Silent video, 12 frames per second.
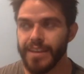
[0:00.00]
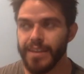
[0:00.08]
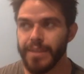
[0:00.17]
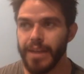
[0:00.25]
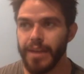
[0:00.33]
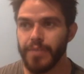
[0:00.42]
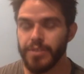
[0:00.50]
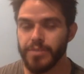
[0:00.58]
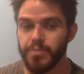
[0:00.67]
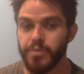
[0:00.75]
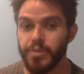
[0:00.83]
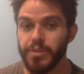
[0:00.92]
i mean i was
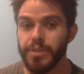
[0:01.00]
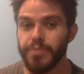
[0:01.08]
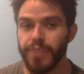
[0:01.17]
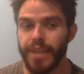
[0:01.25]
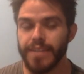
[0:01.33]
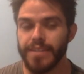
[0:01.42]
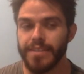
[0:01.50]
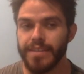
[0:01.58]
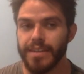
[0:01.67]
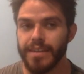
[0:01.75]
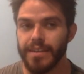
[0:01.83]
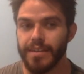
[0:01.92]
really
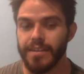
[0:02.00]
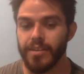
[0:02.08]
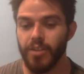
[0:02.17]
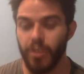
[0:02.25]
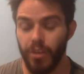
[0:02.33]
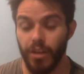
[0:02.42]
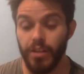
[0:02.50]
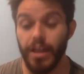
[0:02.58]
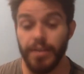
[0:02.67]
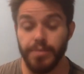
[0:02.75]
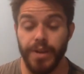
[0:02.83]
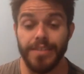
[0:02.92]
practicing a lot i
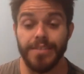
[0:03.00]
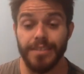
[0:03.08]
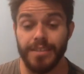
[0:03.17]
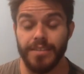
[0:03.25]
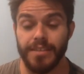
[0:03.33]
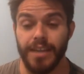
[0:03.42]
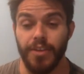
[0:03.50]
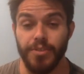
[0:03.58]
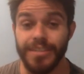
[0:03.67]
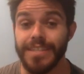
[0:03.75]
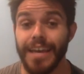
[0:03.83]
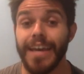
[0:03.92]
was practicing like six
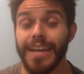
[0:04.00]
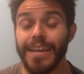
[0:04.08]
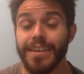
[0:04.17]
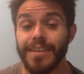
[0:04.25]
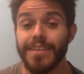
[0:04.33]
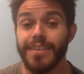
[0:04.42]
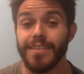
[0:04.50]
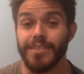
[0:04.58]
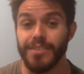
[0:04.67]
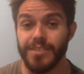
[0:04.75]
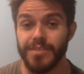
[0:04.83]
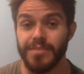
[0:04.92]
hours a day
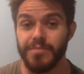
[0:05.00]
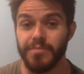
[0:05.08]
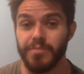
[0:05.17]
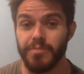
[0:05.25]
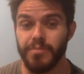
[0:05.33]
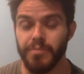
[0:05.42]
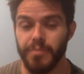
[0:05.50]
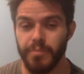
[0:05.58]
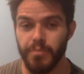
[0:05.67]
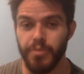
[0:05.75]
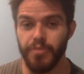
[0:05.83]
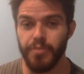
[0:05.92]
this
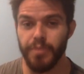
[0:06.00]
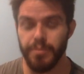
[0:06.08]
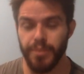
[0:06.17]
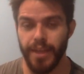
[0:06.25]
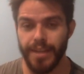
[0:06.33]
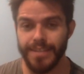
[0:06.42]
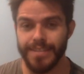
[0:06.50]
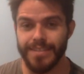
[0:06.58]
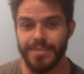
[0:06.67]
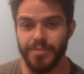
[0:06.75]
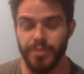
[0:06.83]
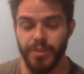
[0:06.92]
movement
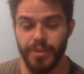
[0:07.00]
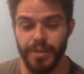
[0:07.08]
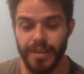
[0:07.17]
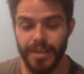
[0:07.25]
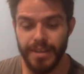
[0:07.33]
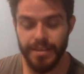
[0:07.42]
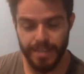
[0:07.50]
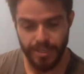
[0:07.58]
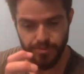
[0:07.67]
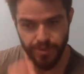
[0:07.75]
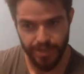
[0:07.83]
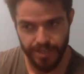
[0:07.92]
practice where
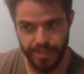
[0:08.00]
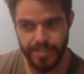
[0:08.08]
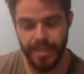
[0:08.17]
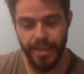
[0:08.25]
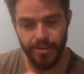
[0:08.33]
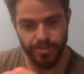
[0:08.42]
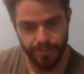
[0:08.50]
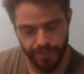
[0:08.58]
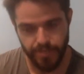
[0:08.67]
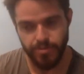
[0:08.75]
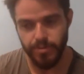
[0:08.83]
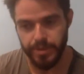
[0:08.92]
things were in containers and
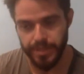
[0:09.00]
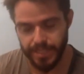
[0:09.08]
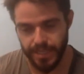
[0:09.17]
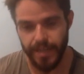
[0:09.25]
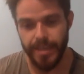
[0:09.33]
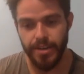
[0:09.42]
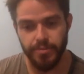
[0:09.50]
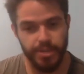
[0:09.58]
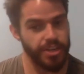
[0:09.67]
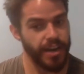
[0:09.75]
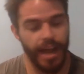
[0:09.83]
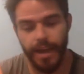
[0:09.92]
things were really tight and
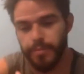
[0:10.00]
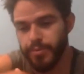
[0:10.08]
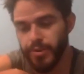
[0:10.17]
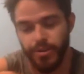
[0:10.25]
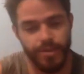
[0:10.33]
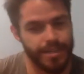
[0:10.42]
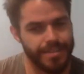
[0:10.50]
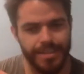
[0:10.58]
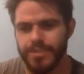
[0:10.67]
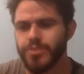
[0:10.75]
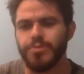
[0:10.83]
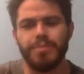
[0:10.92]
rigid and i progressed and
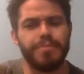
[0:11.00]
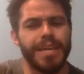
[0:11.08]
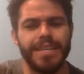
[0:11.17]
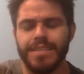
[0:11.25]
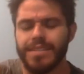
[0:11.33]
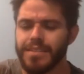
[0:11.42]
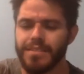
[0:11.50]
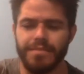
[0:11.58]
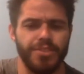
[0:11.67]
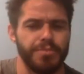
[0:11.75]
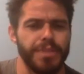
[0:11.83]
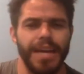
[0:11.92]
could do
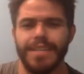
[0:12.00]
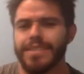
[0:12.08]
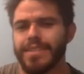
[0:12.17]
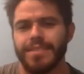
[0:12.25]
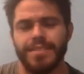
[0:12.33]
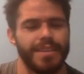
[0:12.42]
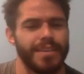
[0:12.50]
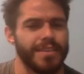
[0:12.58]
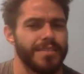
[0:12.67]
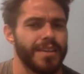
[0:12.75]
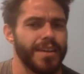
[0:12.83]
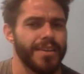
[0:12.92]
amazing gymnastics
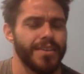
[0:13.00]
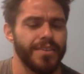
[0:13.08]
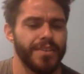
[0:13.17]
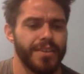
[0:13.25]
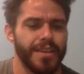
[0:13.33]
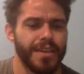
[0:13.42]
things and i could